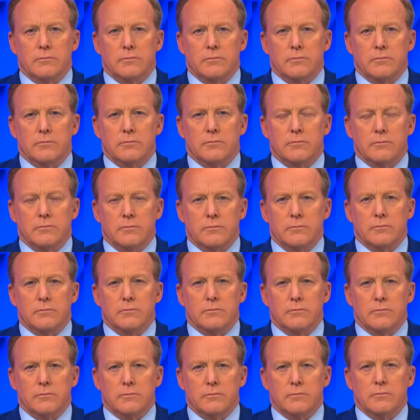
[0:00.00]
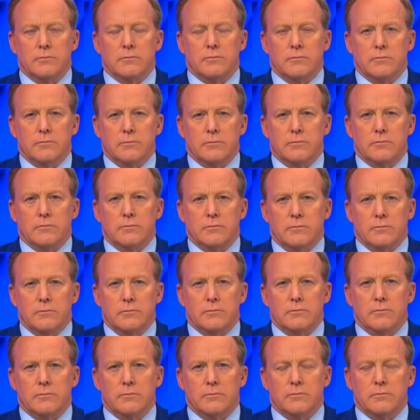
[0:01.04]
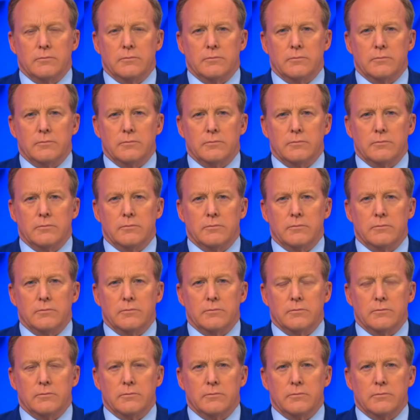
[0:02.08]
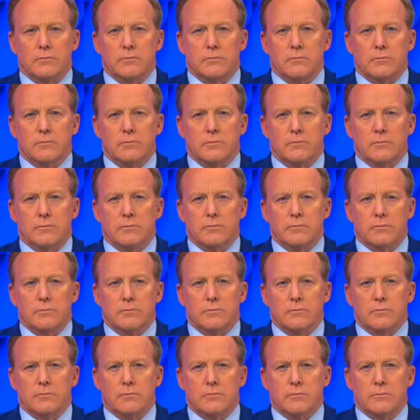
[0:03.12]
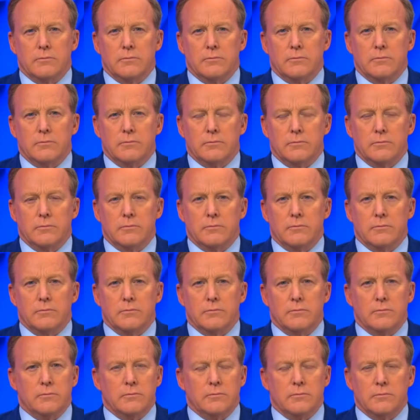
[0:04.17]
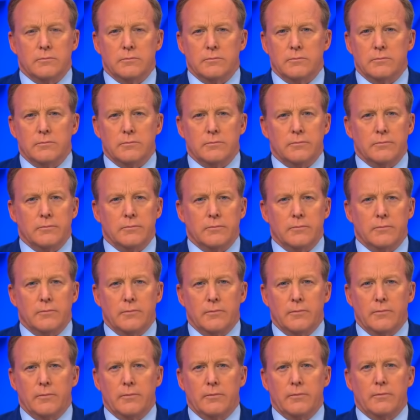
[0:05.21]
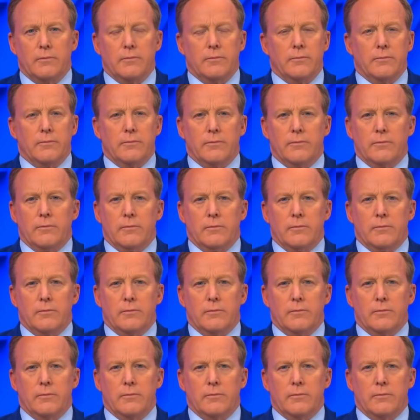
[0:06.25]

This person isn't speaking.